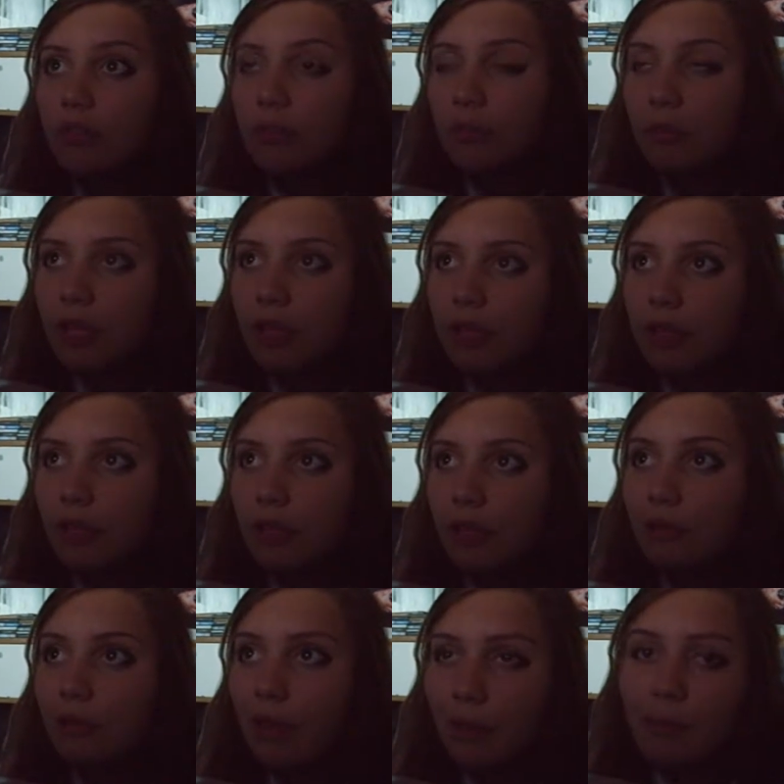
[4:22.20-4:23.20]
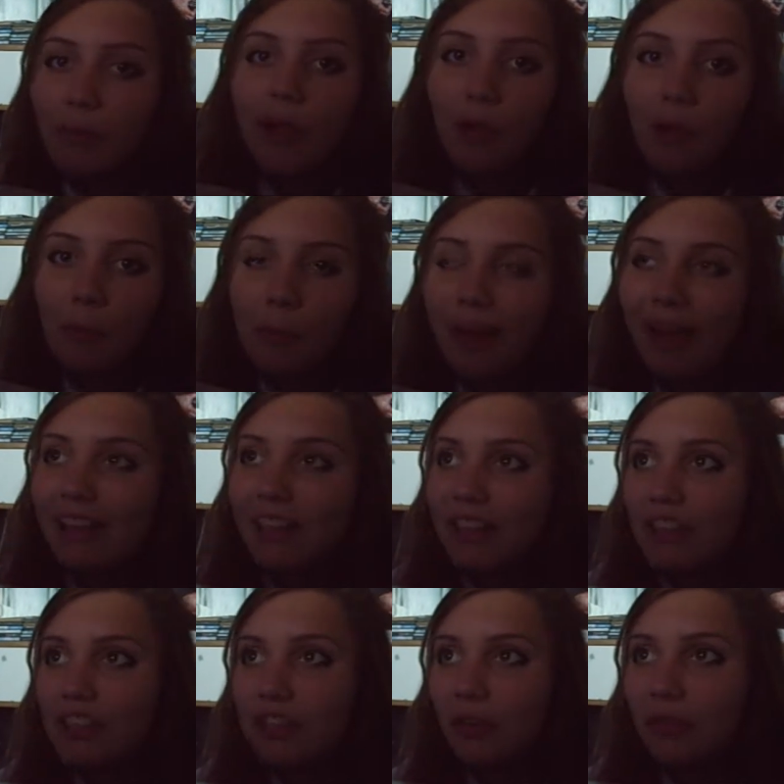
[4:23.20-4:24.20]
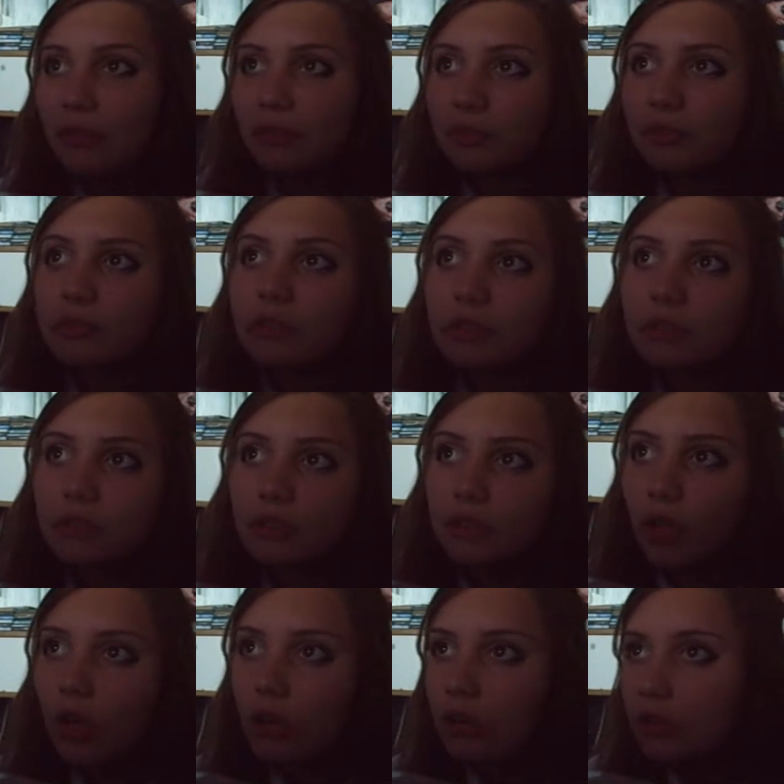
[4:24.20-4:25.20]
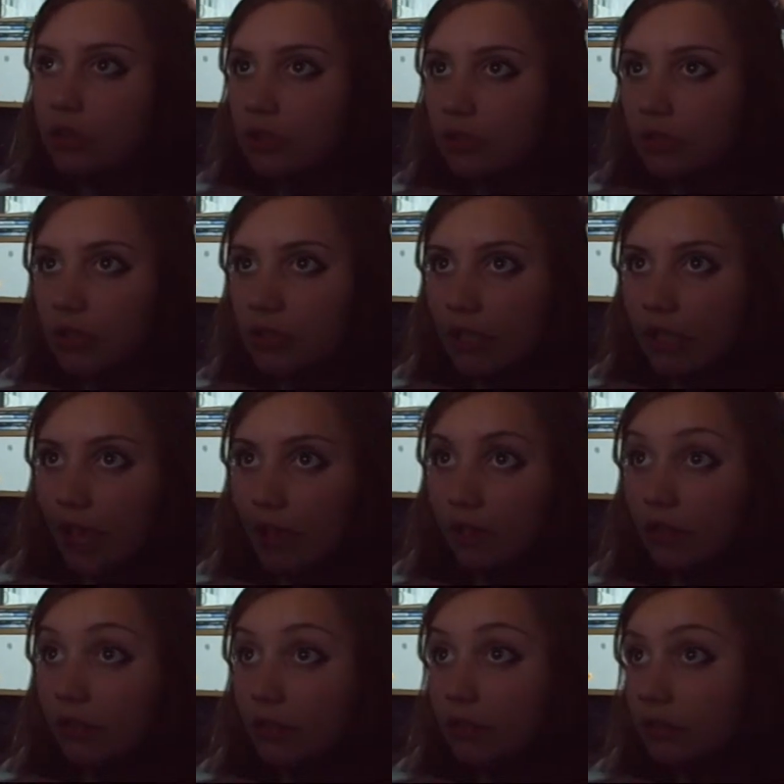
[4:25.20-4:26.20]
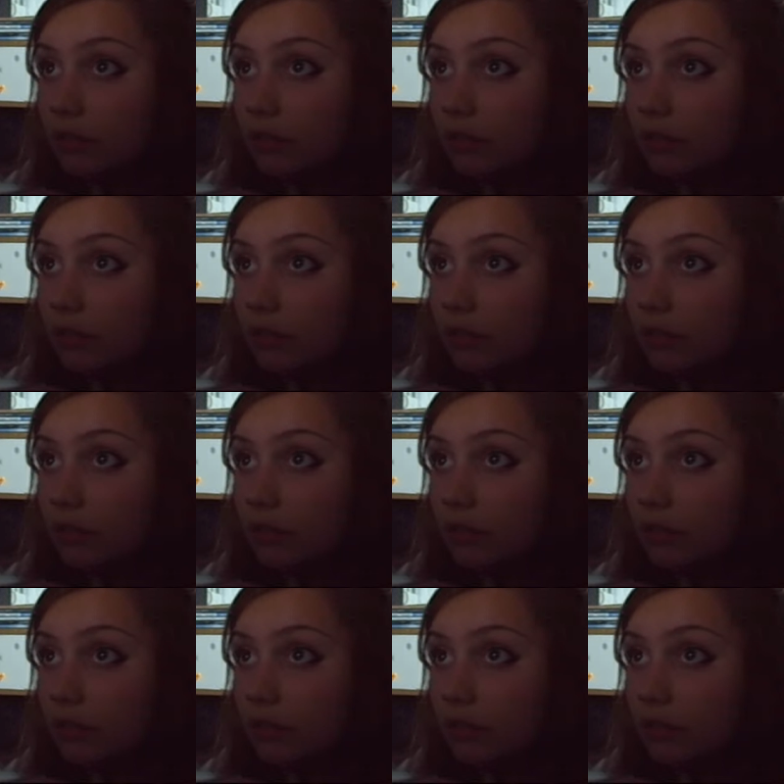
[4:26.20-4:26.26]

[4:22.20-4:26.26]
To me, in my own mind, they're sort of locked together